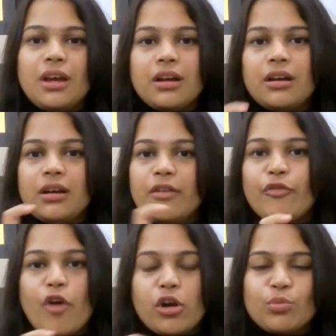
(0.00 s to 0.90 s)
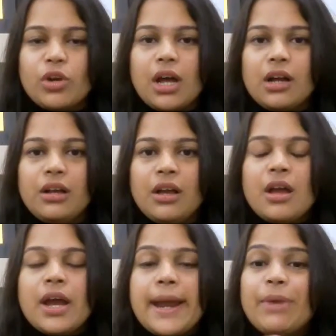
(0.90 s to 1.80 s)
the formula,
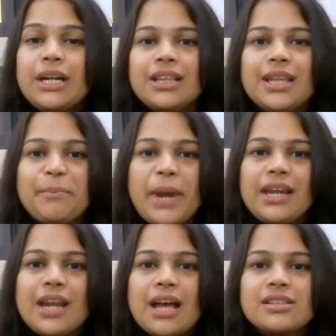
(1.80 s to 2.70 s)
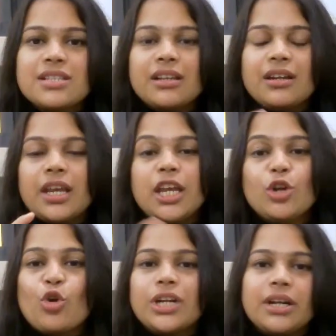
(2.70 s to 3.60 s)
but in the main answer he
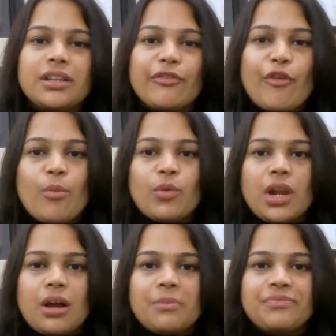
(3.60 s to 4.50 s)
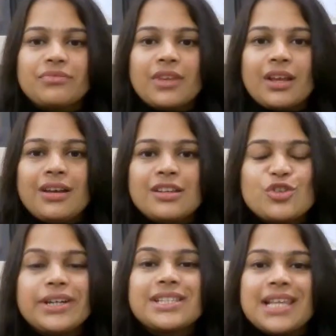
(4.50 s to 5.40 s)
noted the formula.
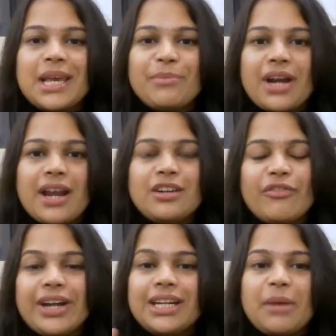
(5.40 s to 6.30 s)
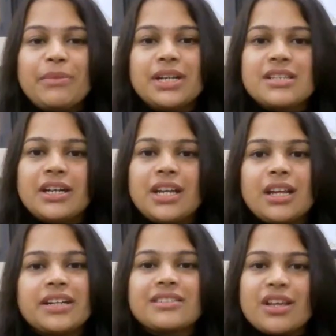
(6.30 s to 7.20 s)
So it's same, right? One time it's
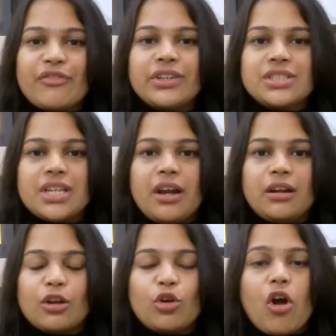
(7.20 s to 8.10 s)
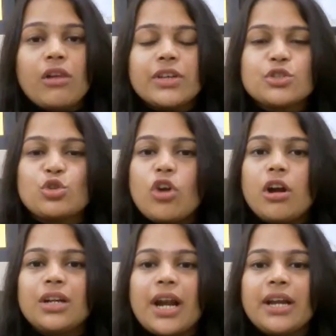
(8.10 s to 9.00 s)
written, it's sufficient. Always do
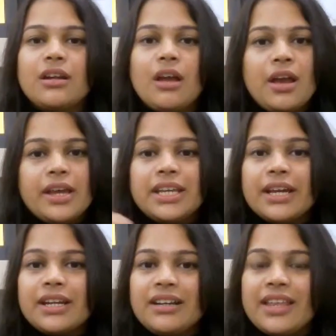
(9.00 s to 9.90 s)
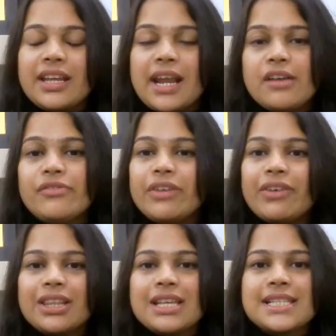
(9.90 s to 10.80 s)
not write here and there
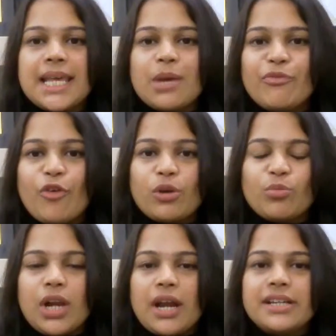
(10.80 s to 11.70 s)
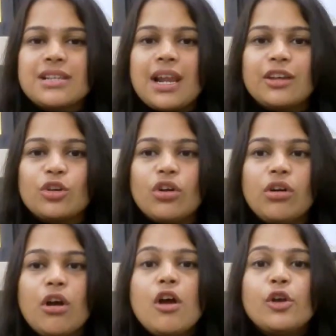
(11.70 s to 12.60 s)
everywhere the same formula. It's like,
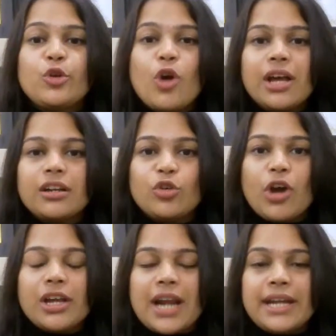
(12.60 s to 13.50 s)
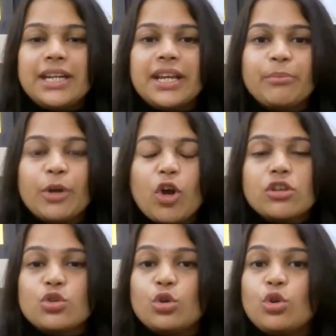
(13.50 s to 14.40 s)
you are writing
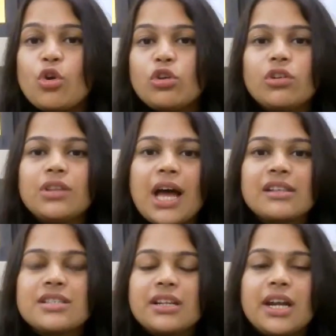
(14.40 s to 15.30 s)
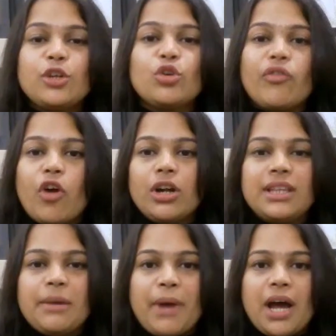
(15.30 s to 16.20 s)
because you don't know the answer and you
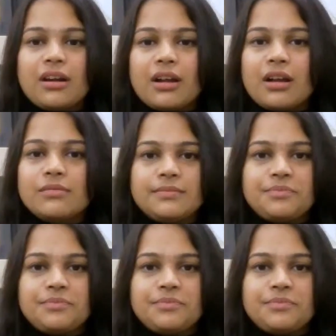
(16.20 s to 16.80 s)
want the mark.